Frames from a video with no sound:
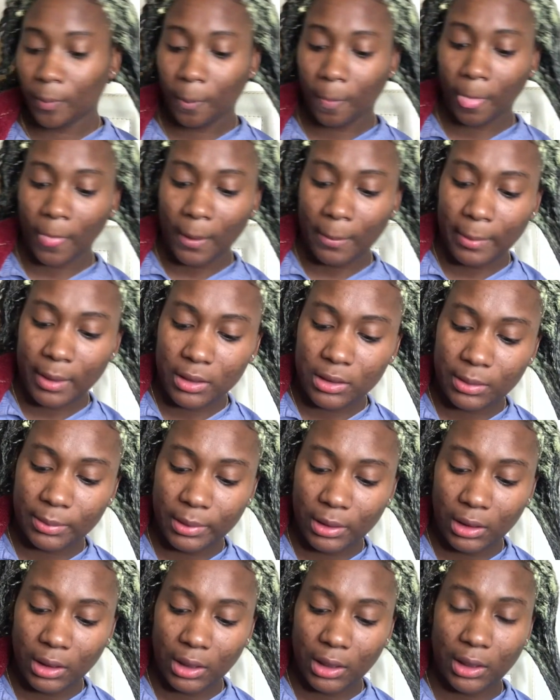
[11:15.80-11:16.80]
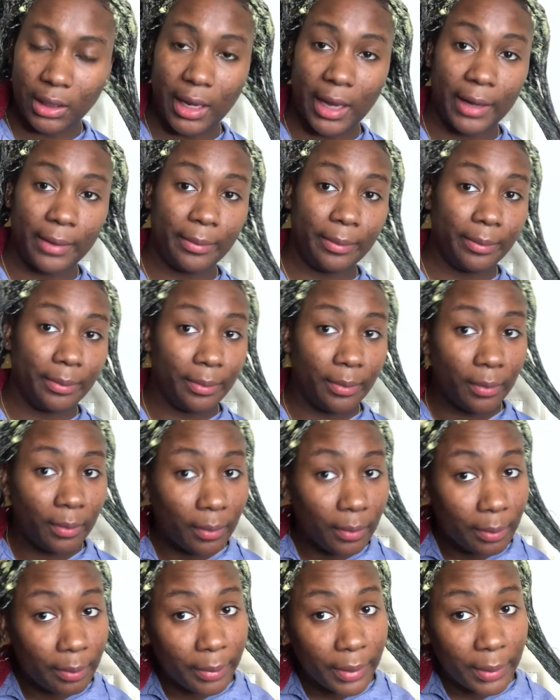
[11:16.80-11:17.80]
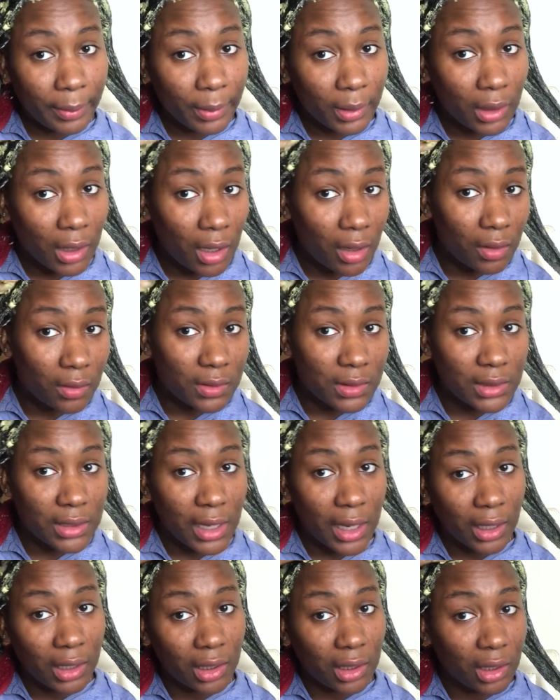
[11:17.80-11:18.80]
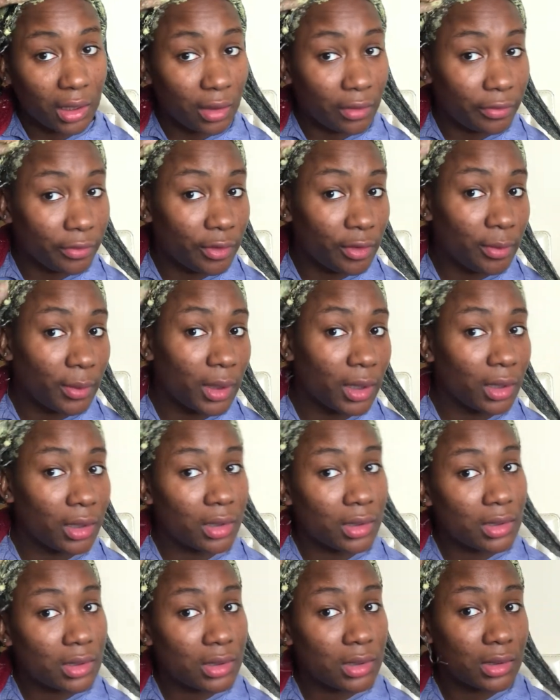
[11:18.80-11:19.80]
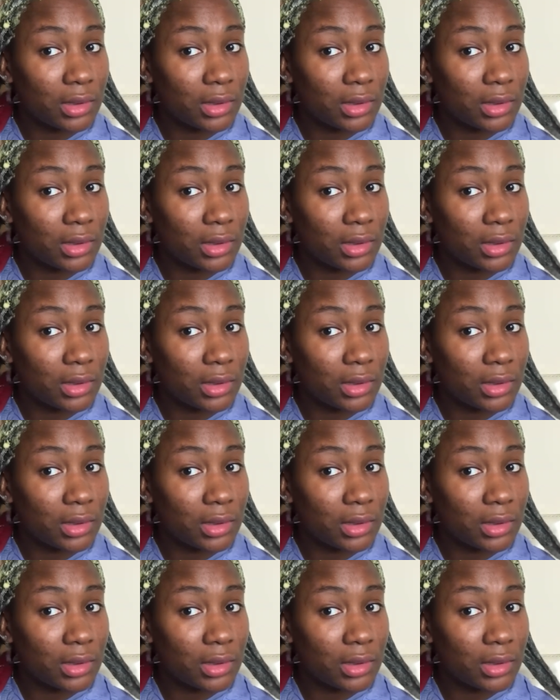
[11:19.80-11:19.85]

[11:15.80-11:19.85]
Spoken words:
I'm about to be looking like Pippi Longstocking in a few minutes.